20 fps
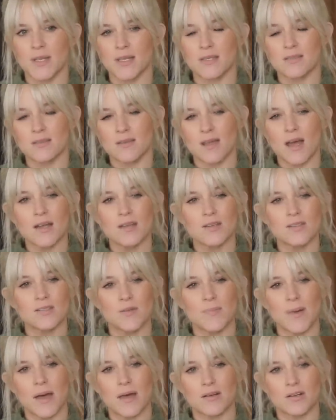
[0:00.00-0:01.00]
me it's not
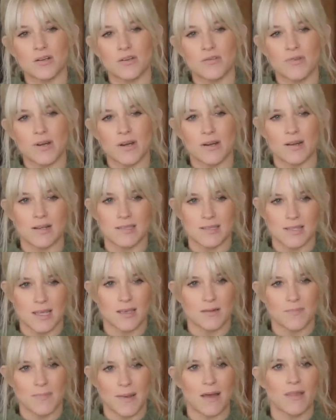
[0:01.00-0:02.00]
just about a career, it's
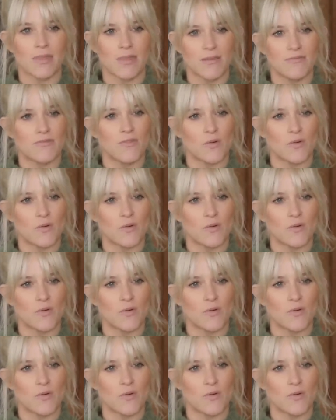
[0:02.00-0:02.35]
like about the